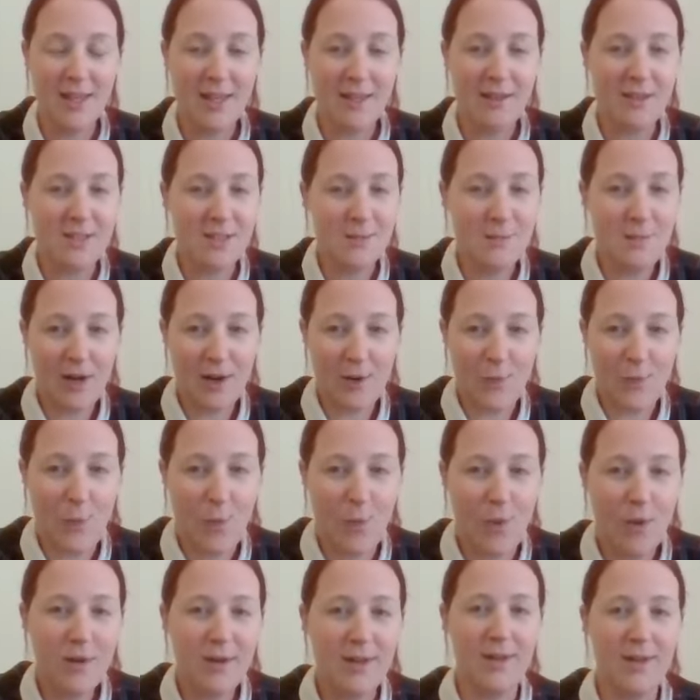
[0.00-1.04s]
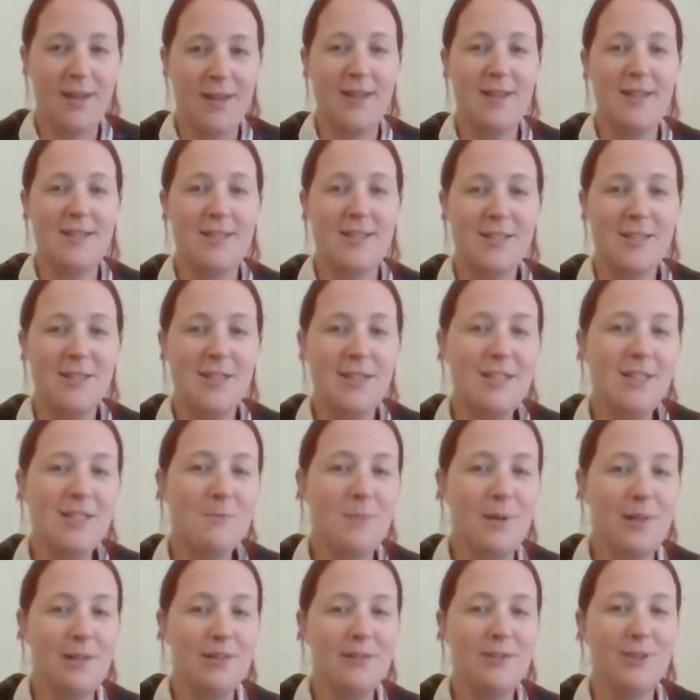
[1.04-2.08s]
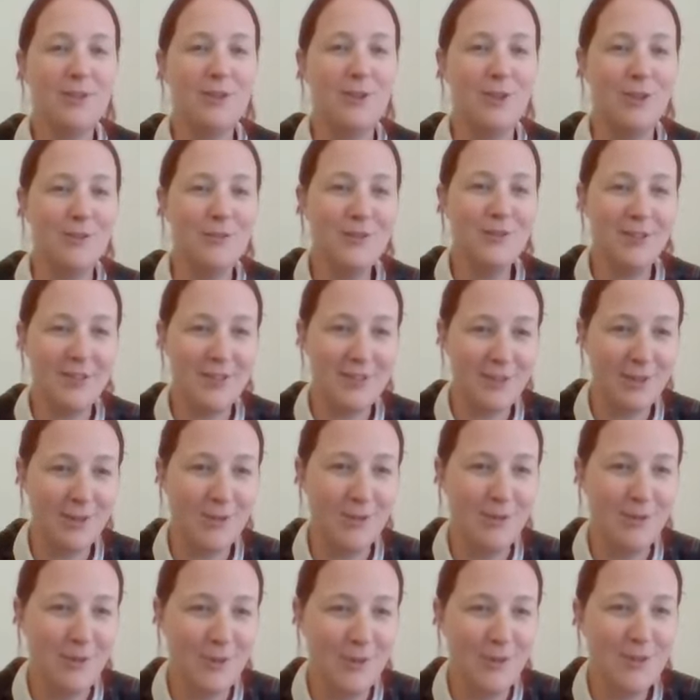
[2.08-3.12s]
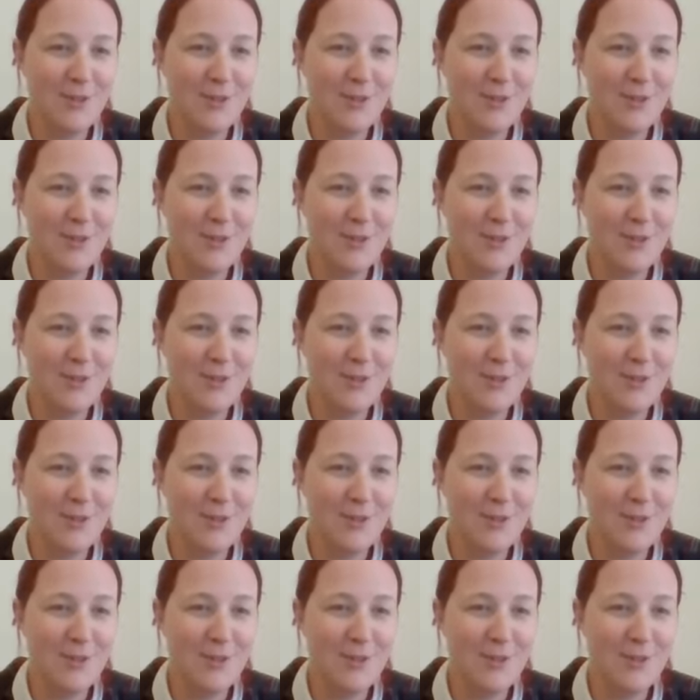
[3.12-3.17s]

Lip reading: Doesn't matter what it is, you need to build your confidence to go and do